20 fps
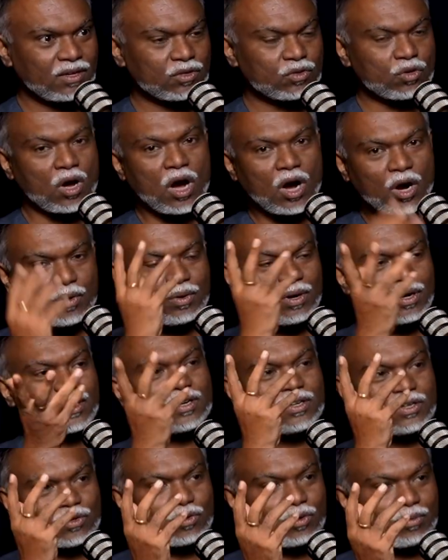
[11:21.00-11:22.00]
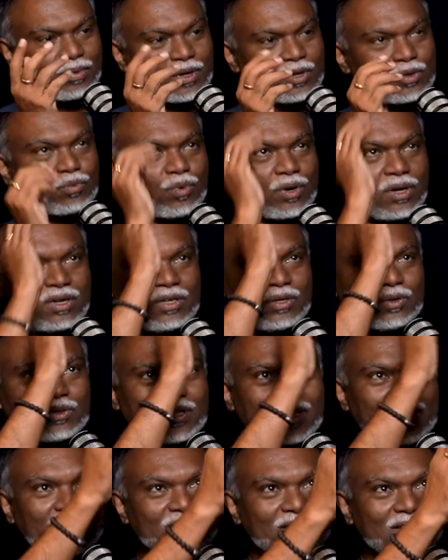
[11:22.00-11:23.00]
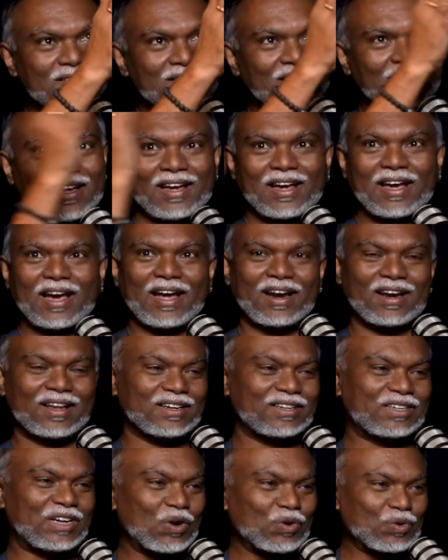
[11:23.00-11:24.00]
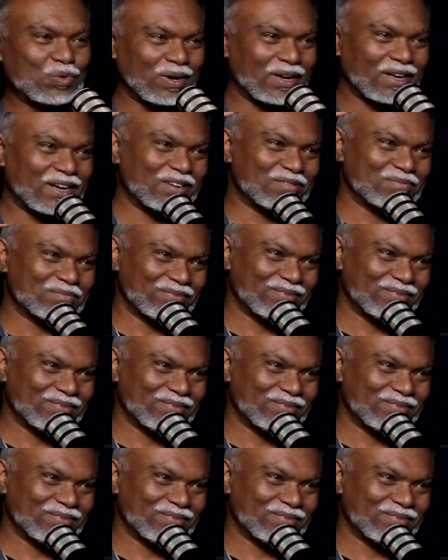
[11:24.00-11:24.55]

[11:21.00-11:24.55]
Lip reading: So how you will control? Because one you think this, and the doubt will come.